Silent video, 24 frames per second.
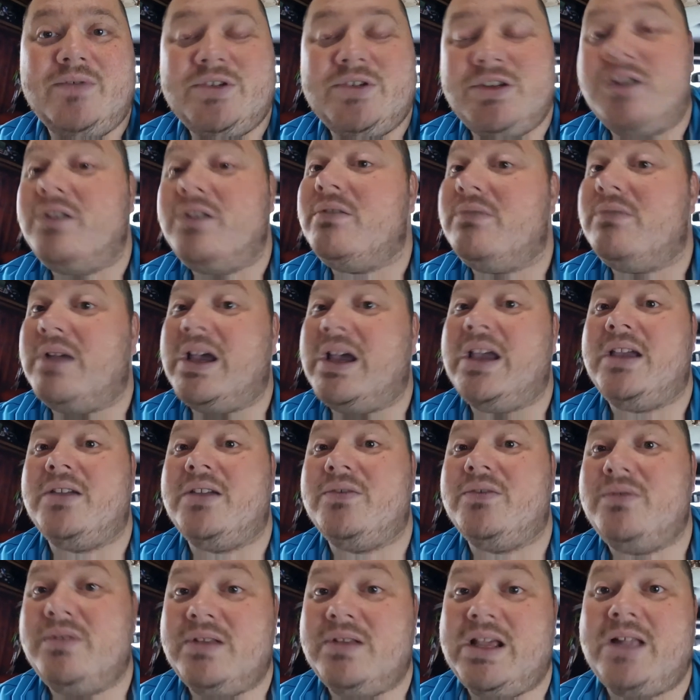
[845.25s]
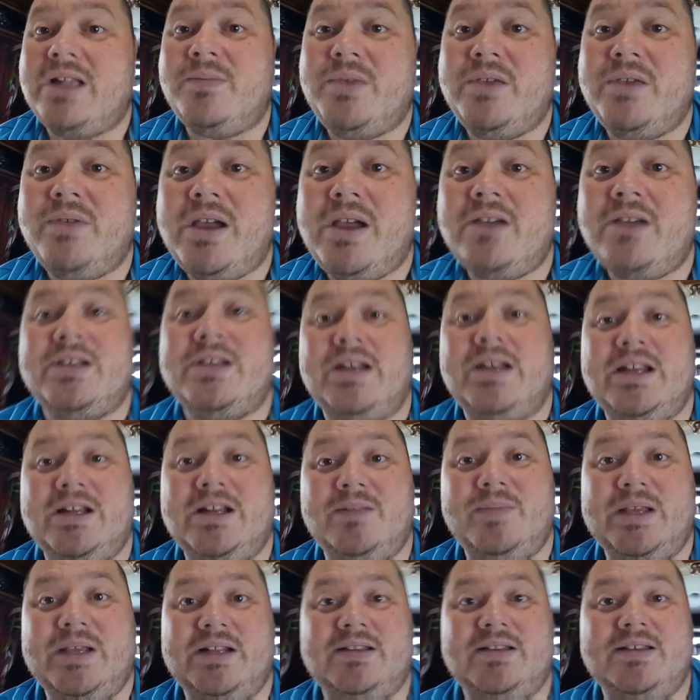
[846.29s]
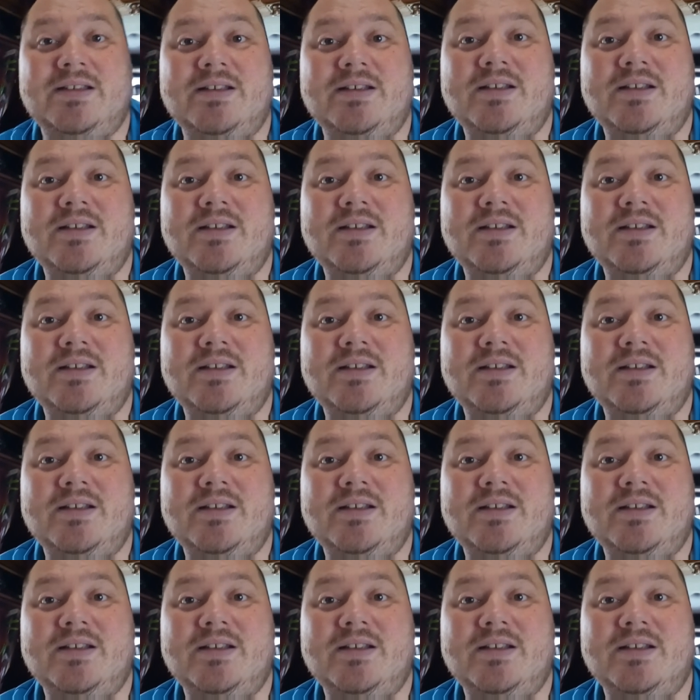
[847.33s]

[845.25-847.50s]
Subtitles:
so I could help you out a little bit.